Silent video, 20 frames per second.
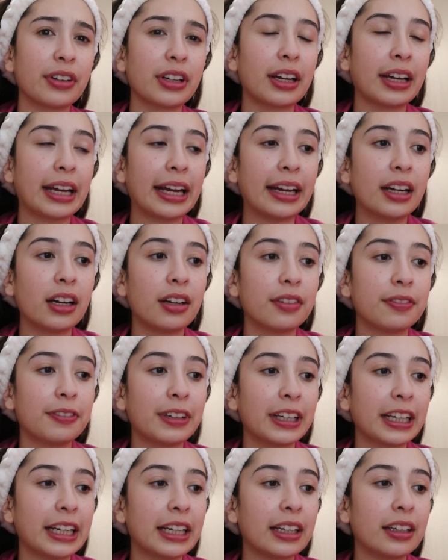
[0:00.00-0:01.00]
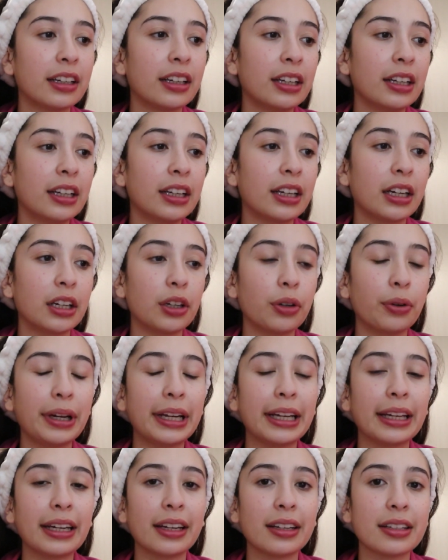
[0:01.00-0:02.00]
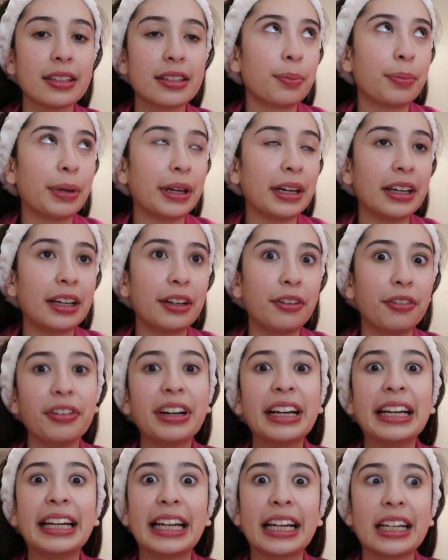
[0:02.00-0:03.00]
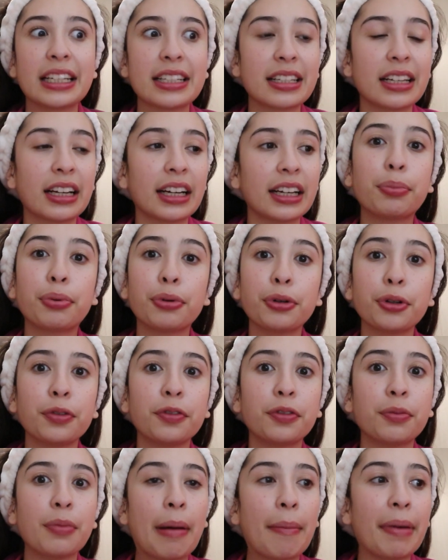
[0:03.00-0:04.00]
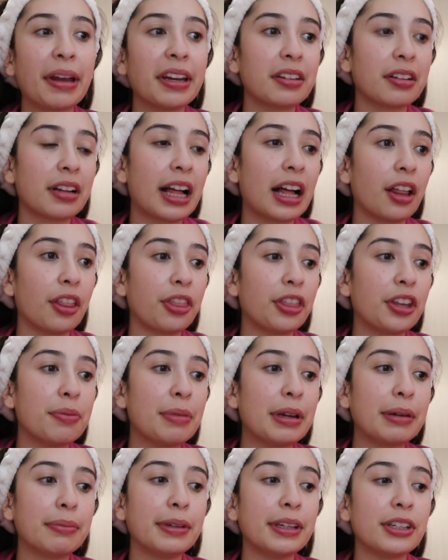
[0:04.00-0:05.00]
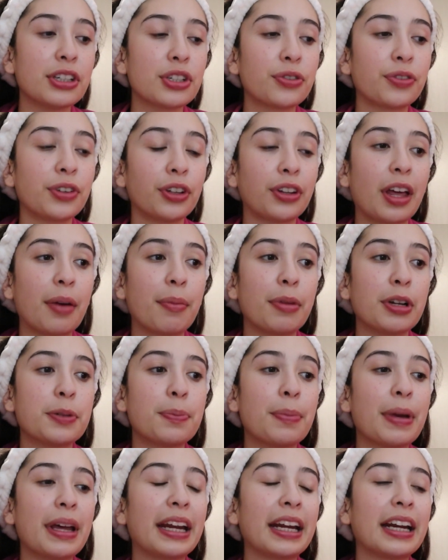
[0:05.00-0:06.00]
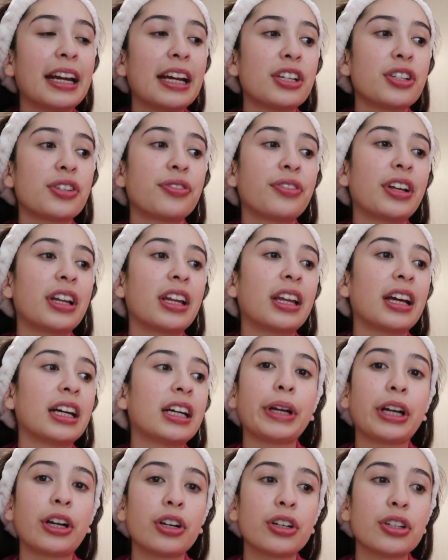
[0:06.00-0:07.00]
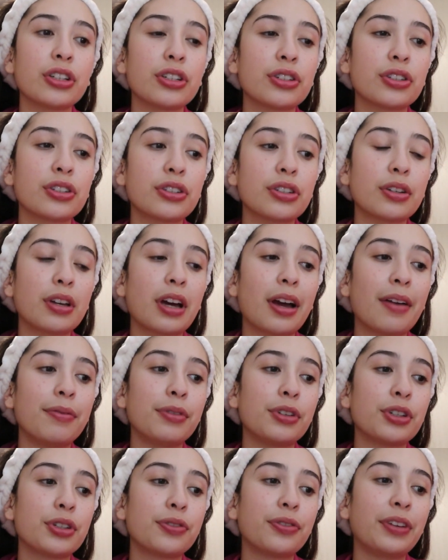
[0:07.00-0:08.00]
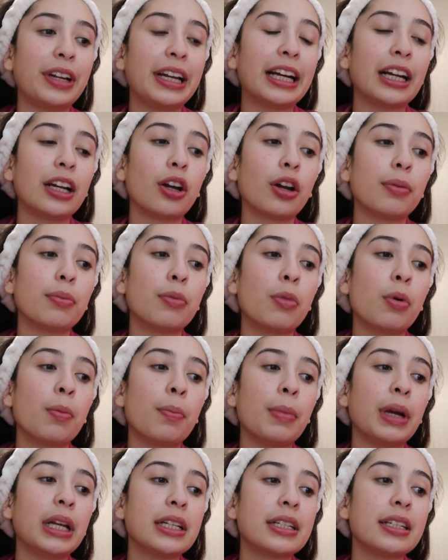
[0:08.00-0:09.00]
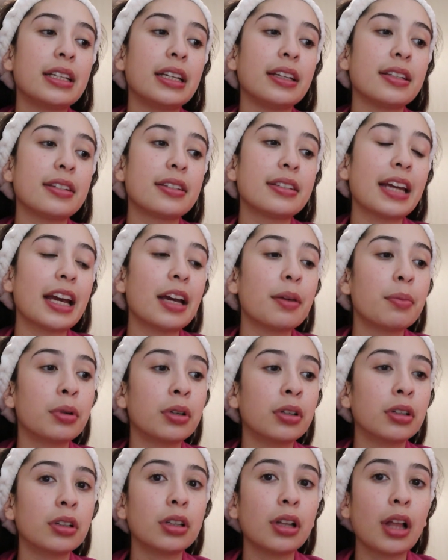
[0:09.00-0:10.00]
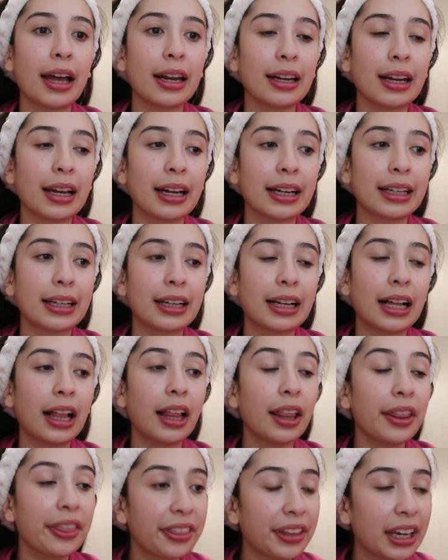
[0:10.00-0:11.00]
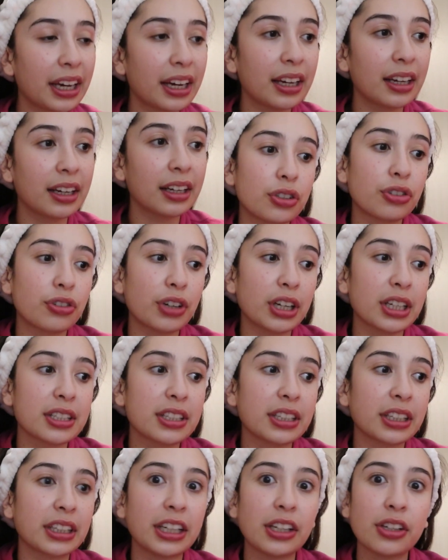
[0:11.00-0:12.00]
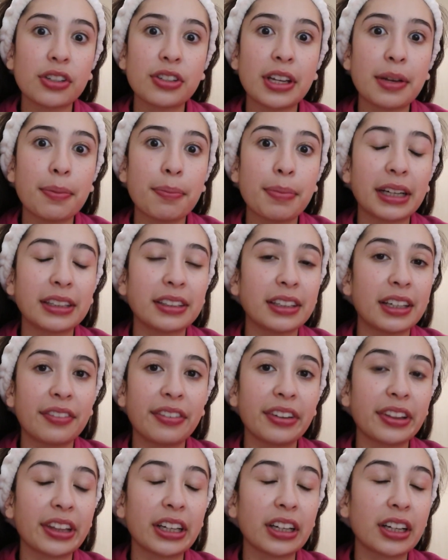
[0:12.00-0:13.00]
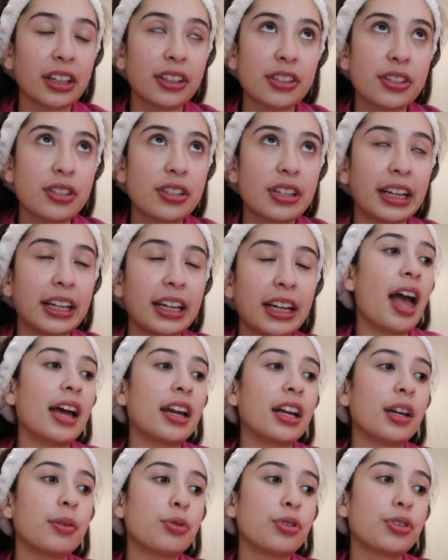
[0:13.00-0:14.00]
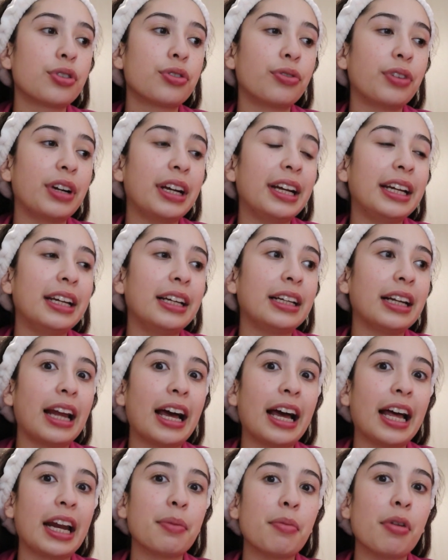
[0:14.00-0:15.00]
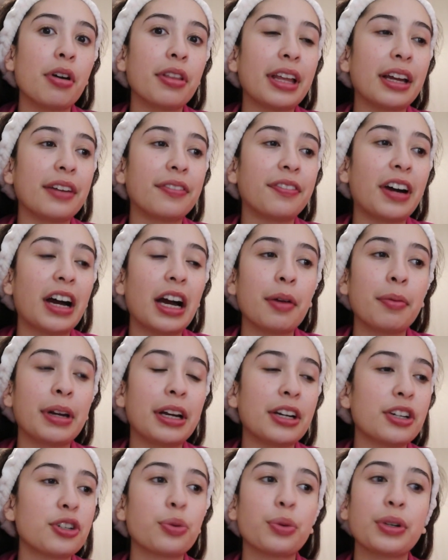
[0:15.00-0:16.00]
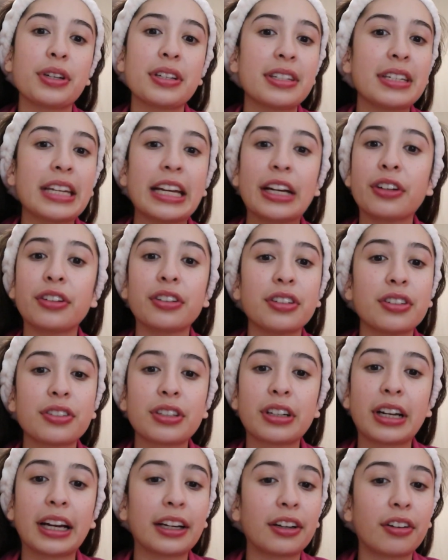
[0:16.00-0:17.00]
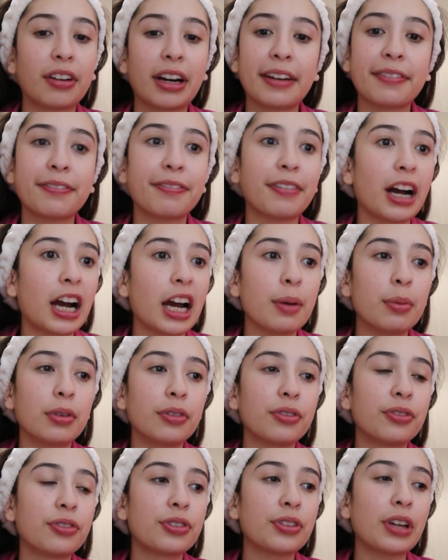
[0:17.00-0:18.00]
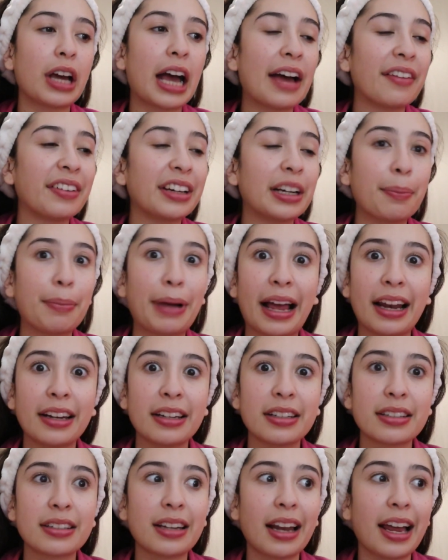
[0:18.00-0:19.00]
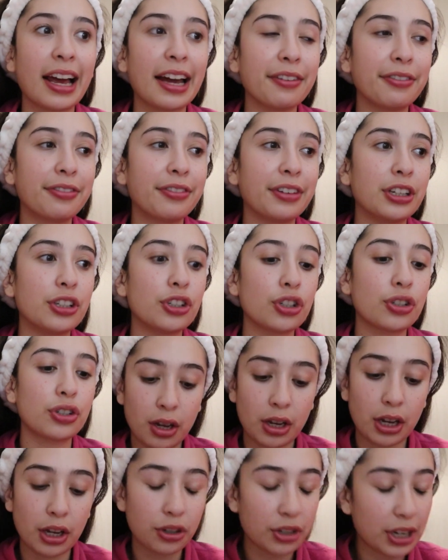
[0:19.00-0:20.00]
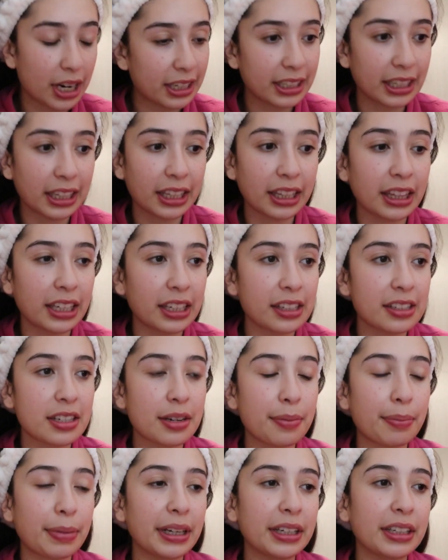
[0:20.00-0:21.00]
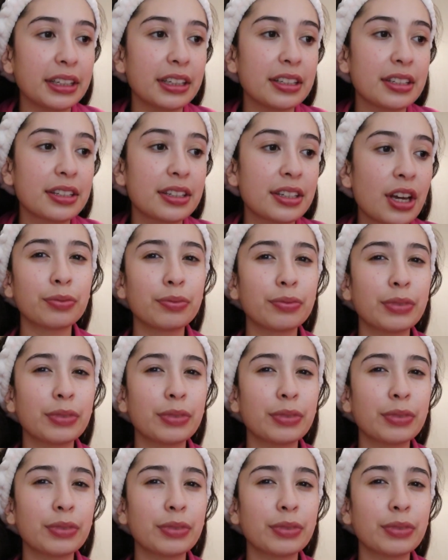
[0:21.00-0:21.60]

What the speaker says: I hate how fucking annoying it is, but it really has like improved my mental health and made me just feel that much better. And I just feel like because I'm just feeling a lot more mentally stable and like healthier, drastically just impacted everything. Like just like, and I'm just really glad I'm on that vibe, and I just want to stay on this like great vibe of having a balanced life and just attracting things in abundance.